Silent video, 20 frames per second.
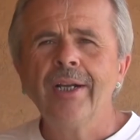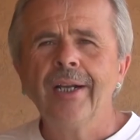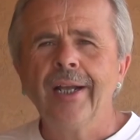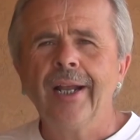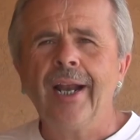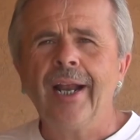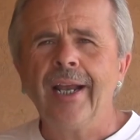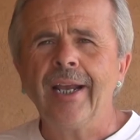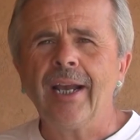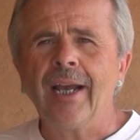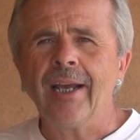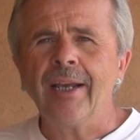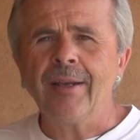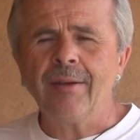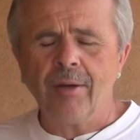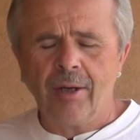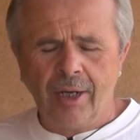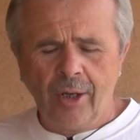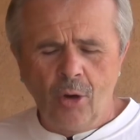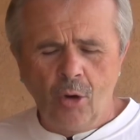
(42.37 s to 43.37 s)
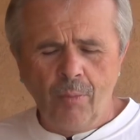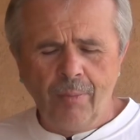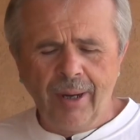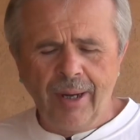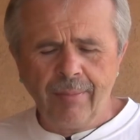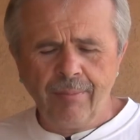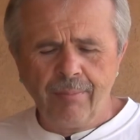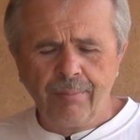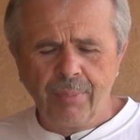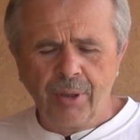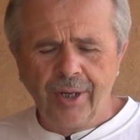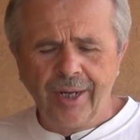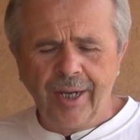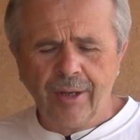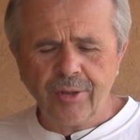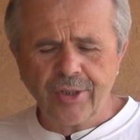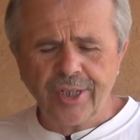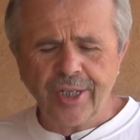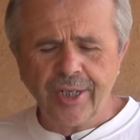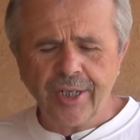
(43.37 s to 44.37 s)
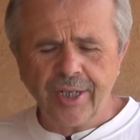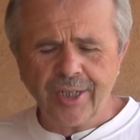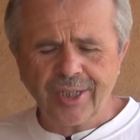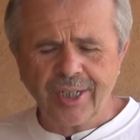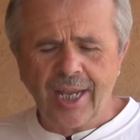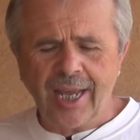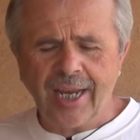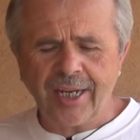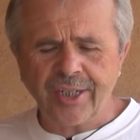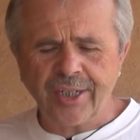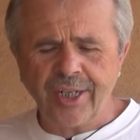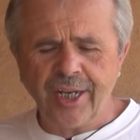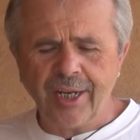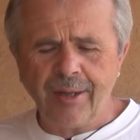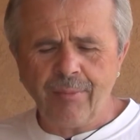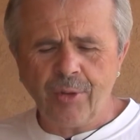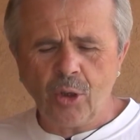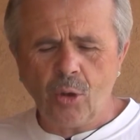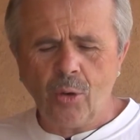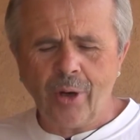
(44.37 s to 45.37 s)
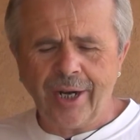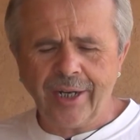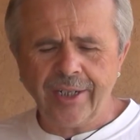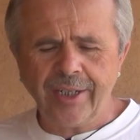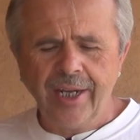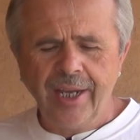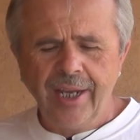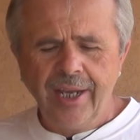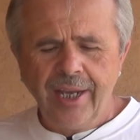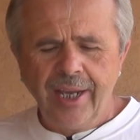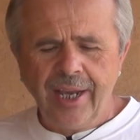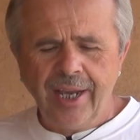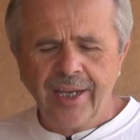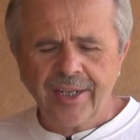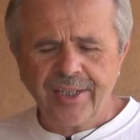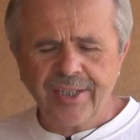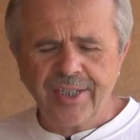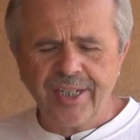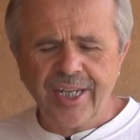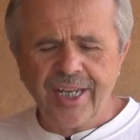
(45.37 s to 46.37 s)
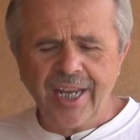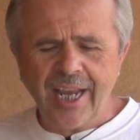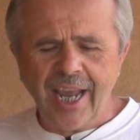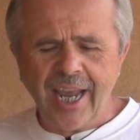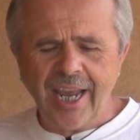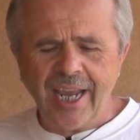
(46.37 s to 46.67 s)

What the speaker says: and I hope I'm pronouncing his last name correct, S-Z-A-B-O.